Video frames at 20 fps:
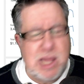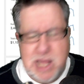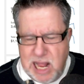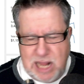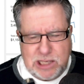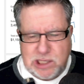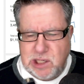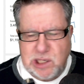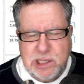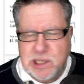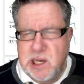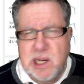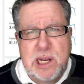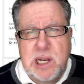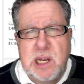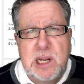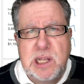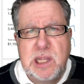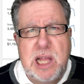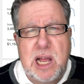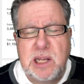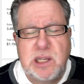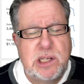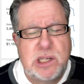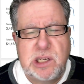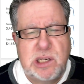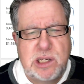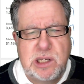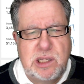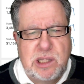That's
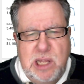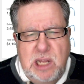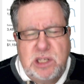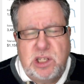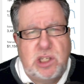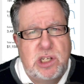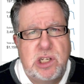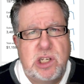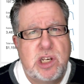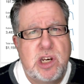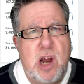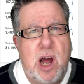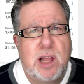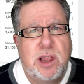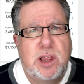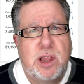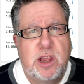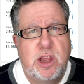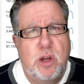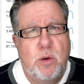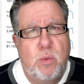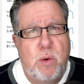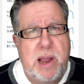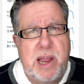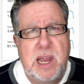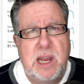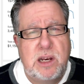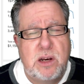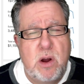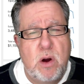just not the
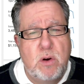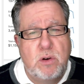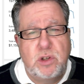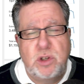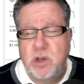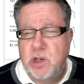way it goes.